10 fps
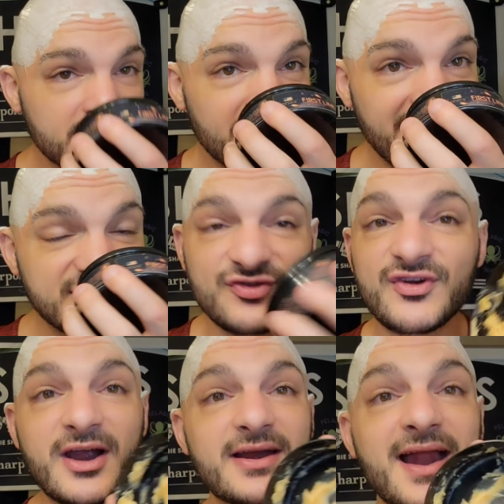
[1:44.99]
It's
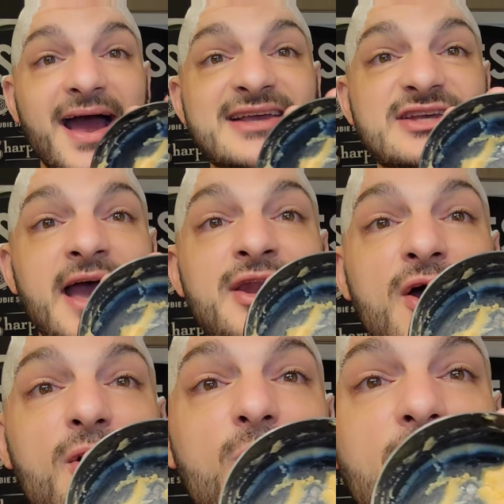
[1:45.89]
very nice. I
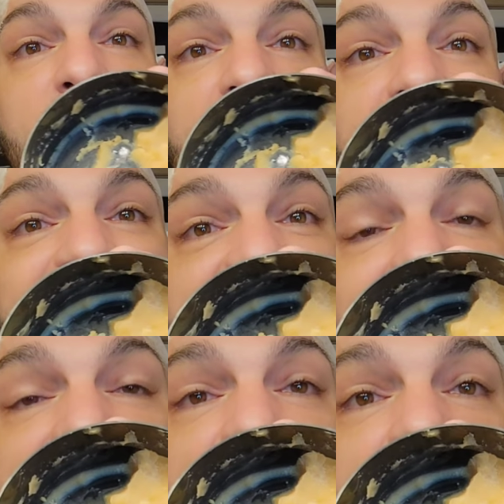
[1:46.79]
know when I, it's
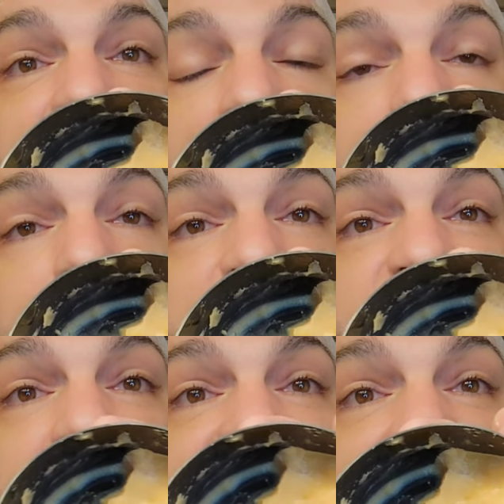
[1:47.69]
actually a combo
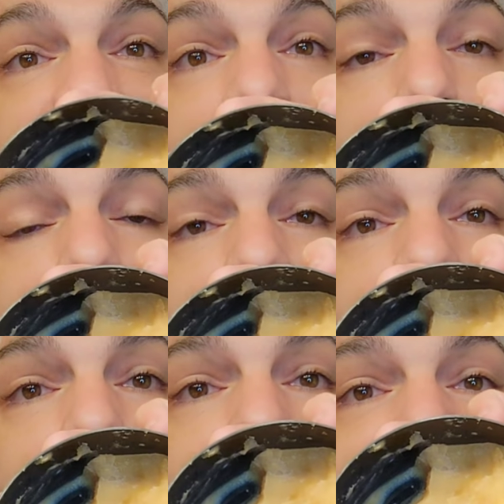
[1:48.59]
set. It's a, col a
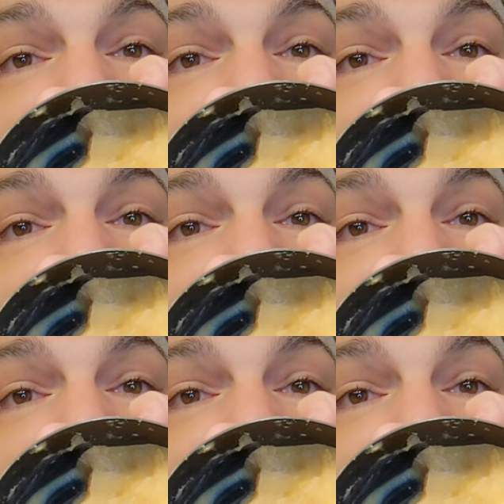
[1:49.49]
collab